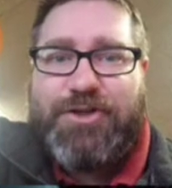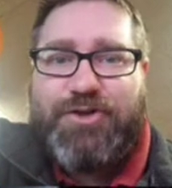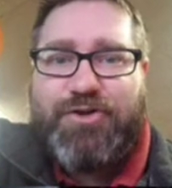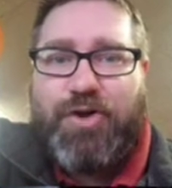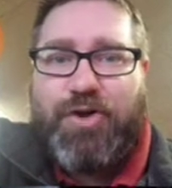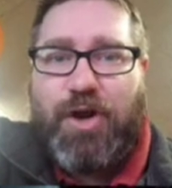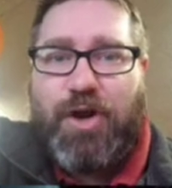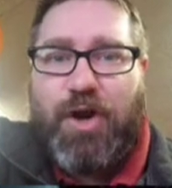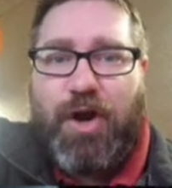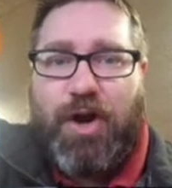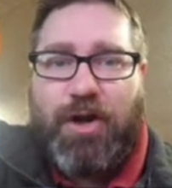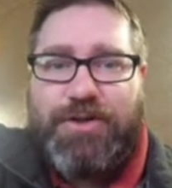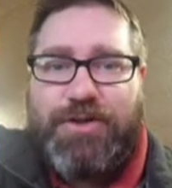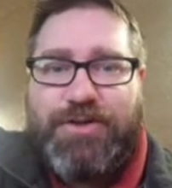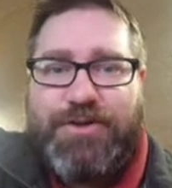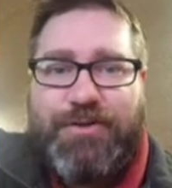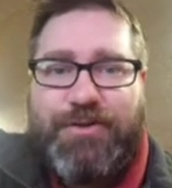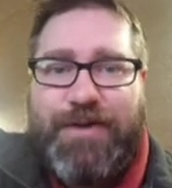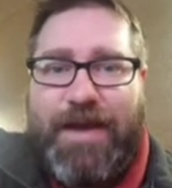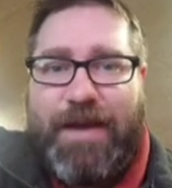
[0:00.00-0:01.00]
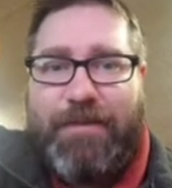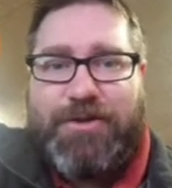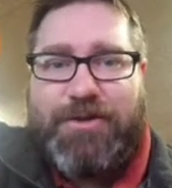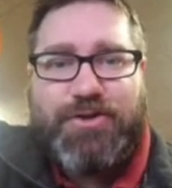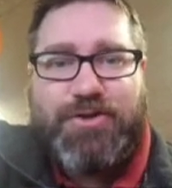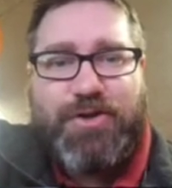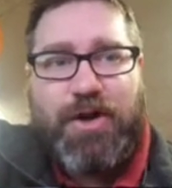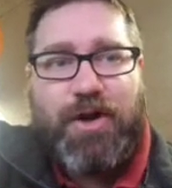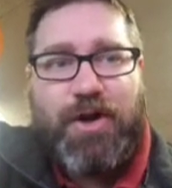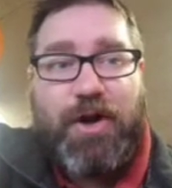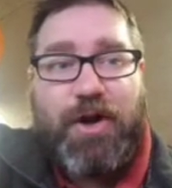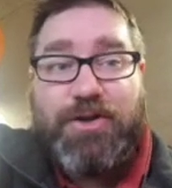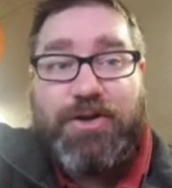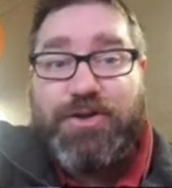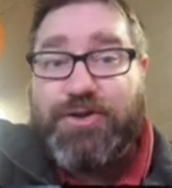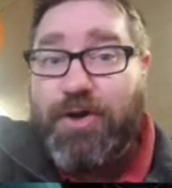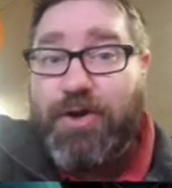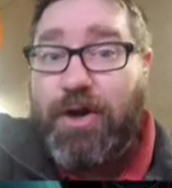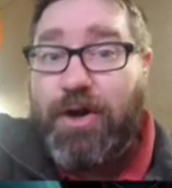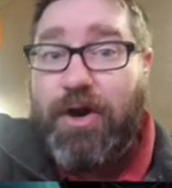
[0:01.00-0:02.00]
Draw cards. Do damage. Draw cards.
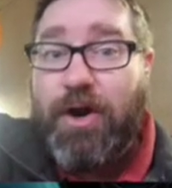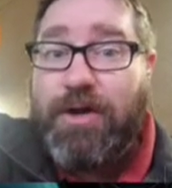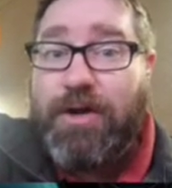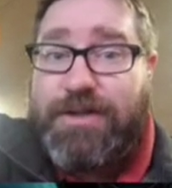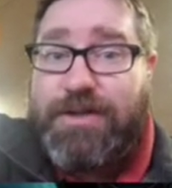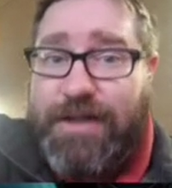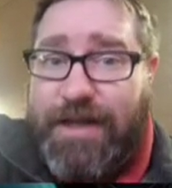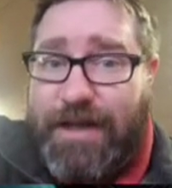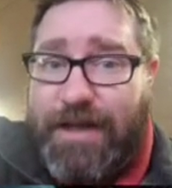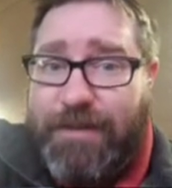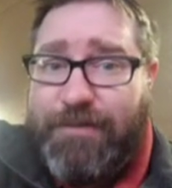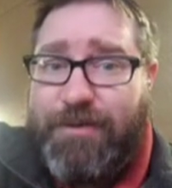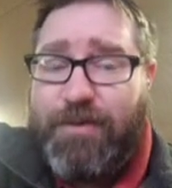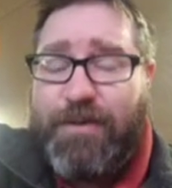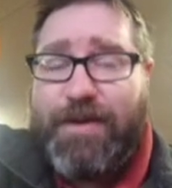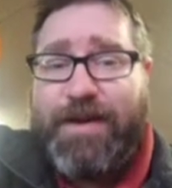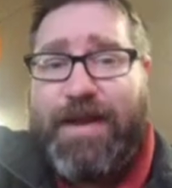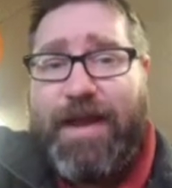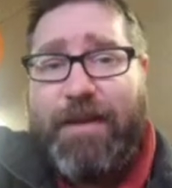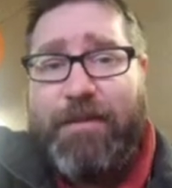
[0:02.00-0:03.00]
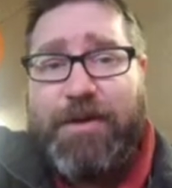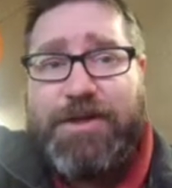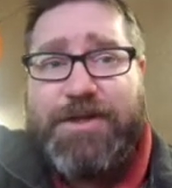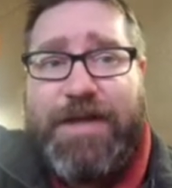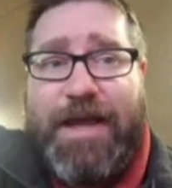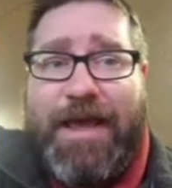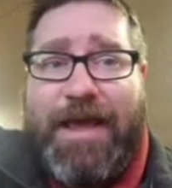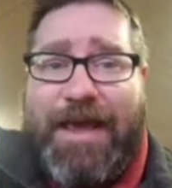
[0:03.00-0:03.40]
Draw cards to keep doing damage.